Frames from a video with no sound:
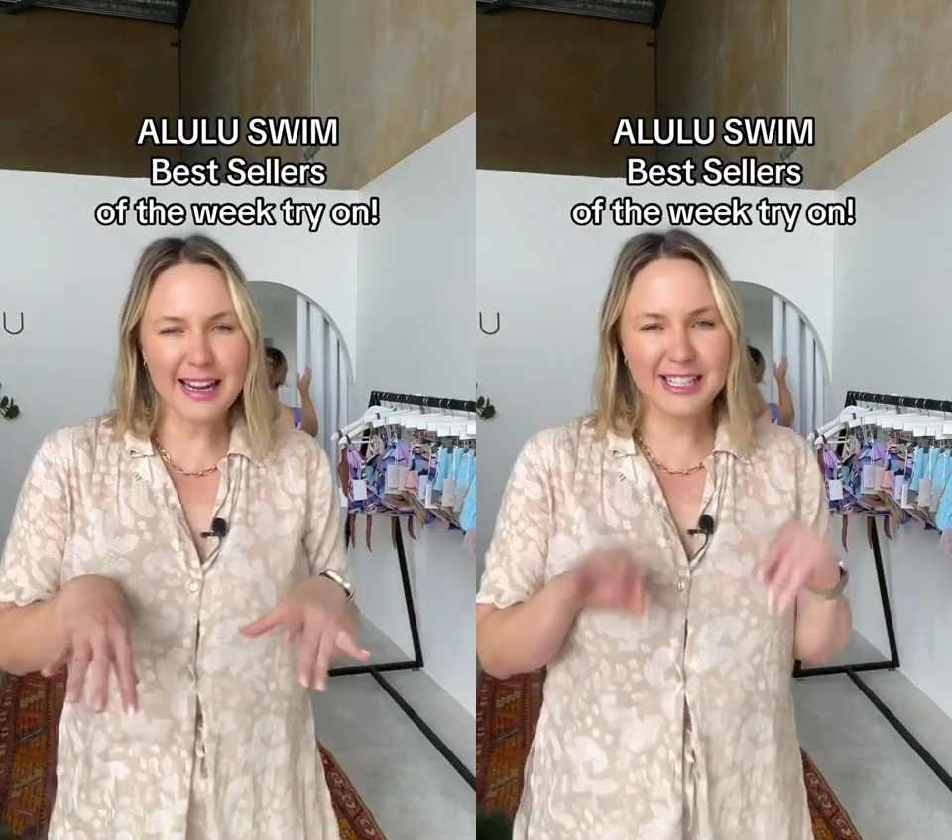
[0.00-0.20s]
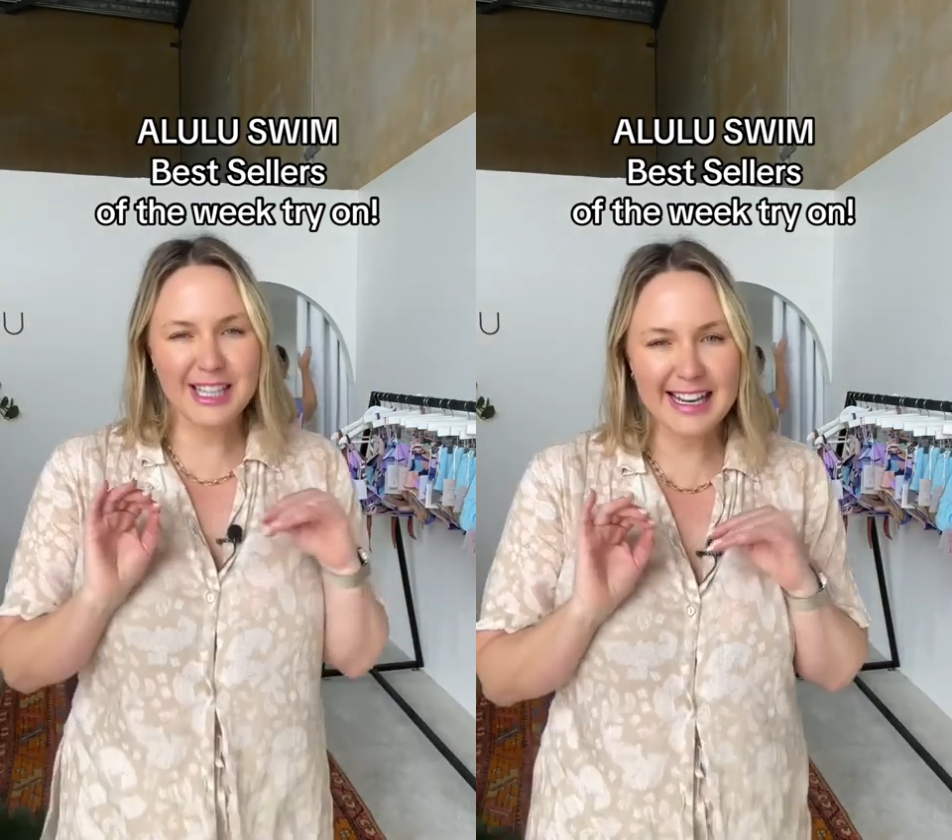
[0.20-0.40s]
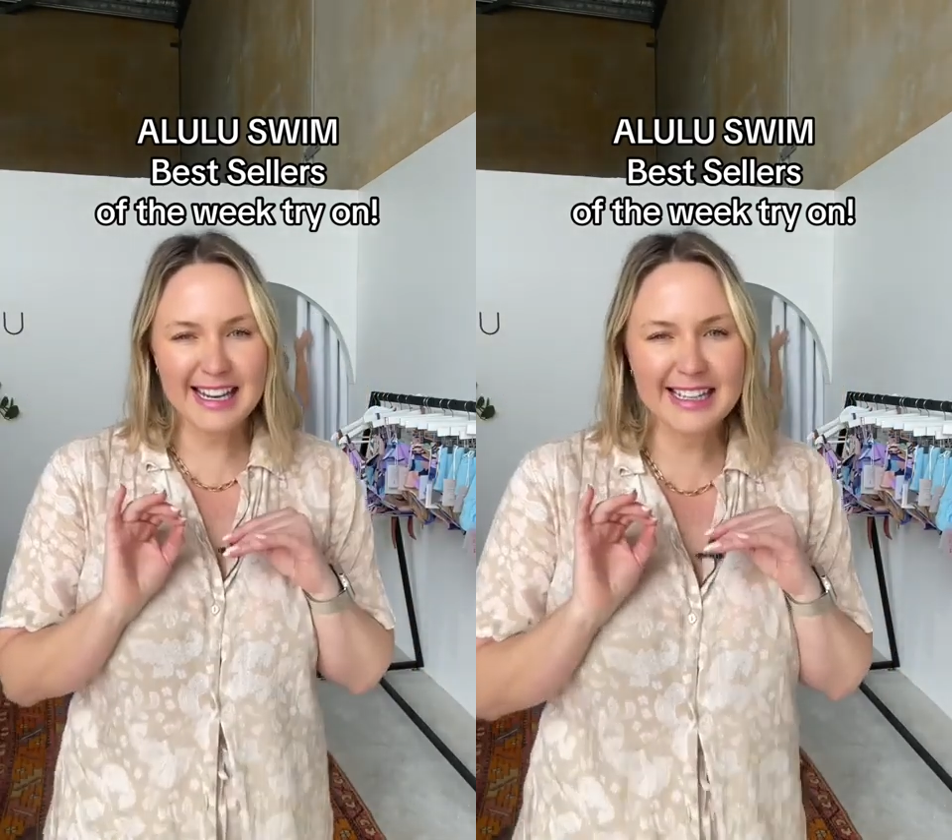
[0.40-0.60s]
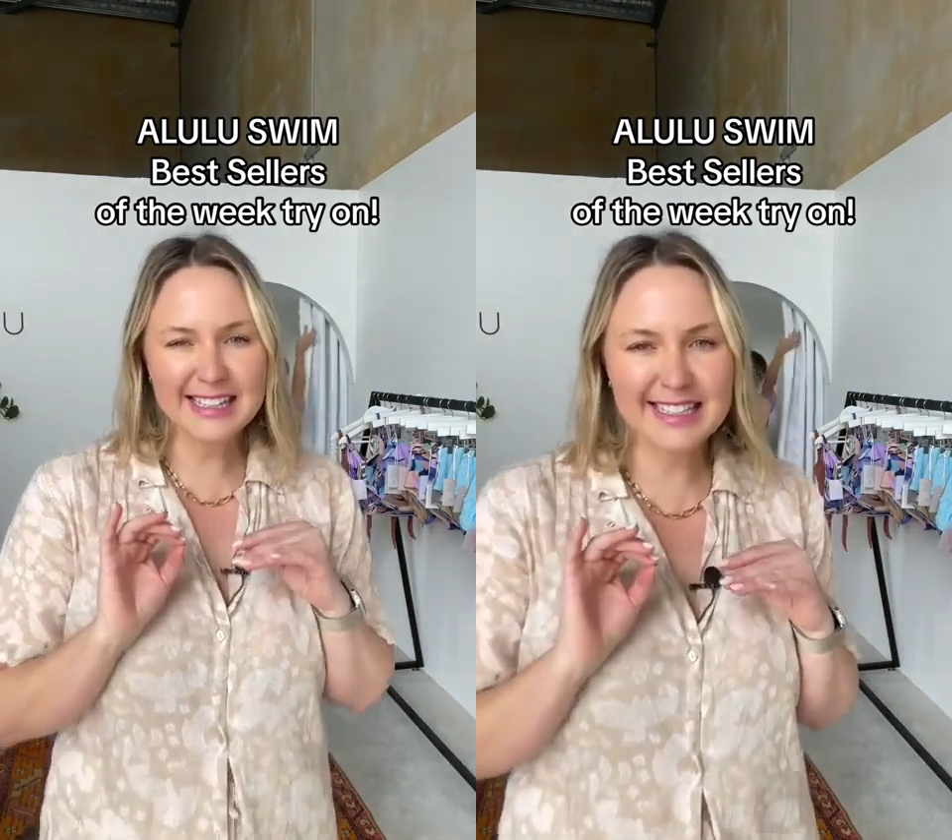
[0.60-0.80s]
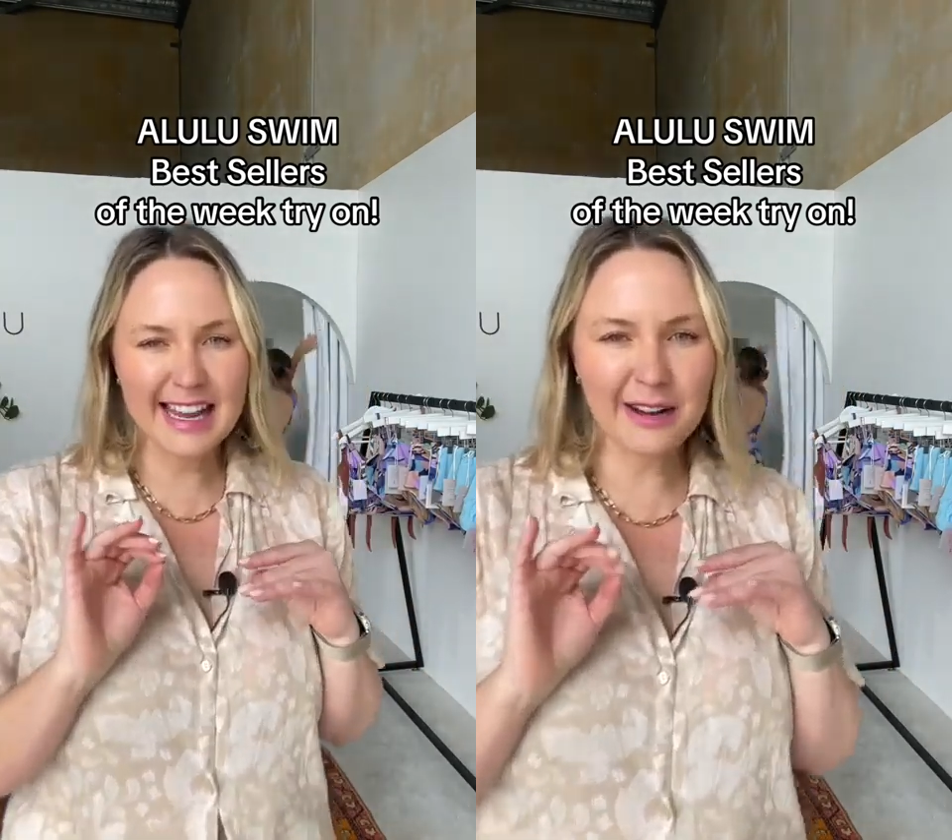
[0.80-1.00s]
cheeky
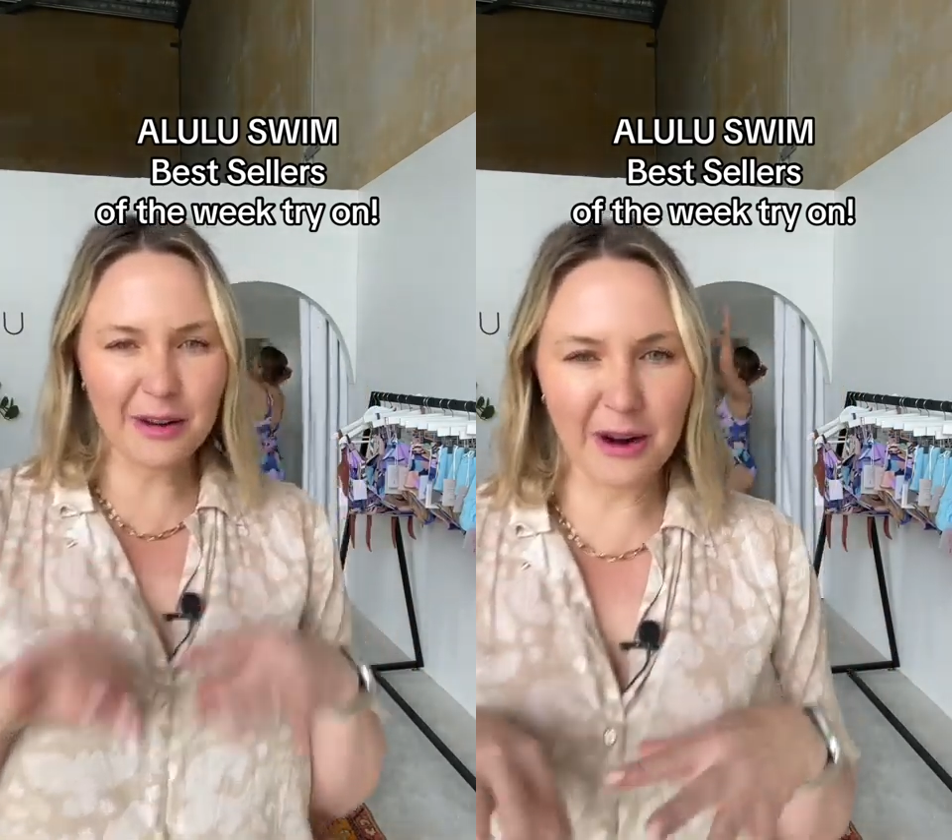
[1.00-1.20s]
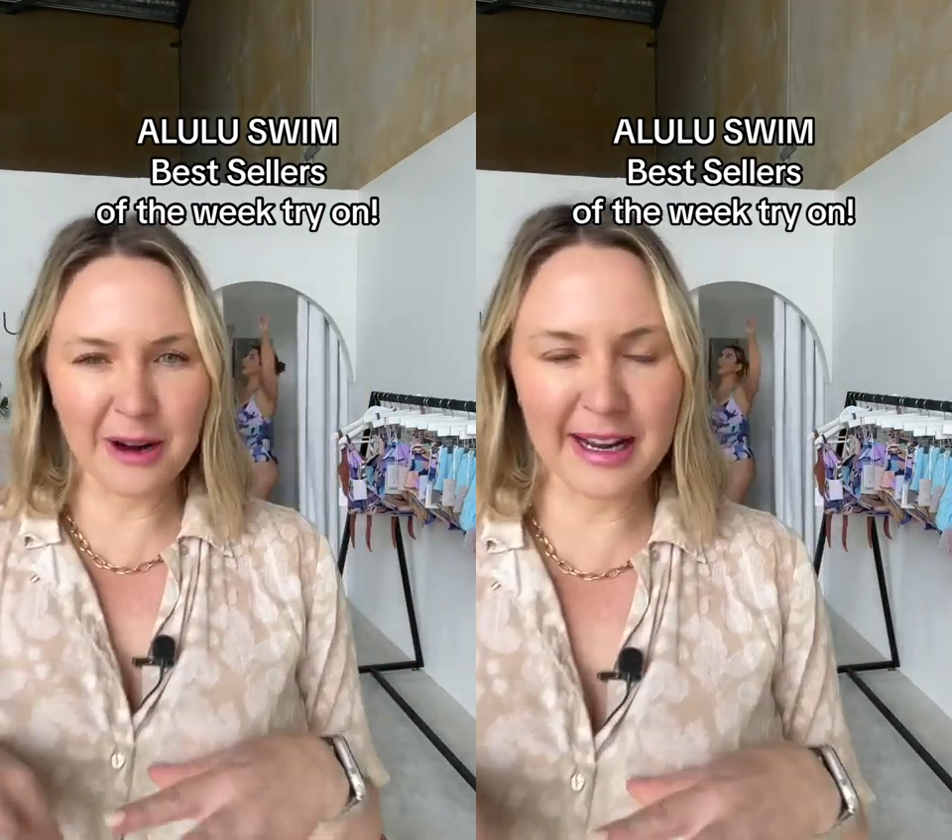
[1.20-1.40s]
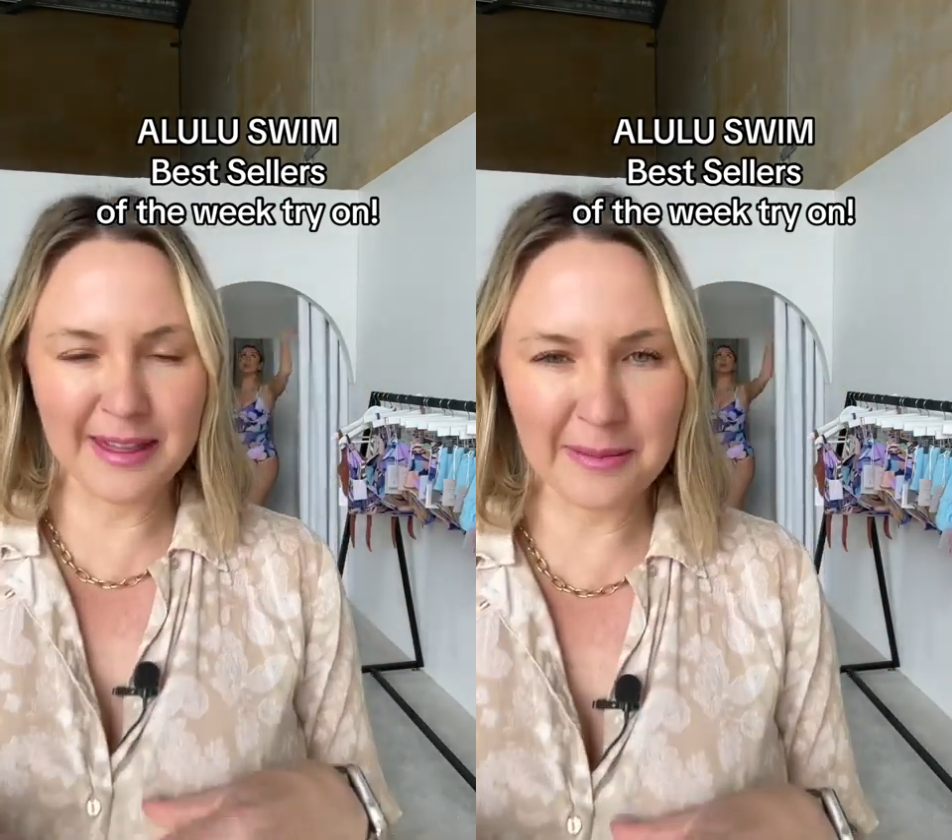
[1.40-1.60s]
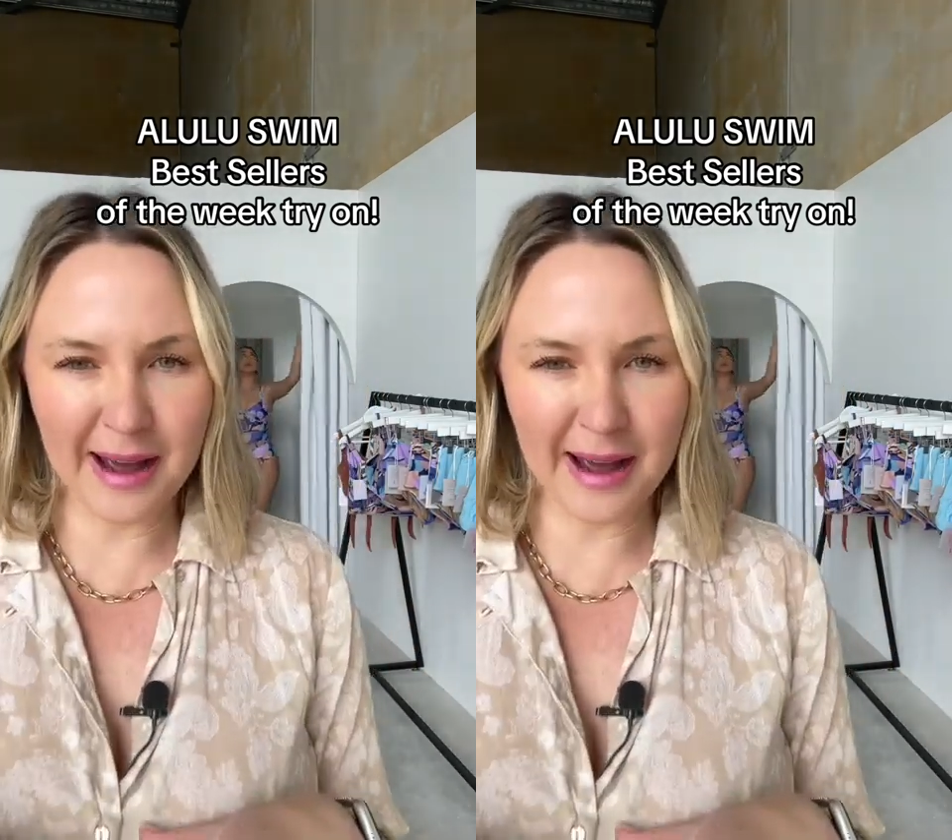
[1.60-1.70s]
discount code in the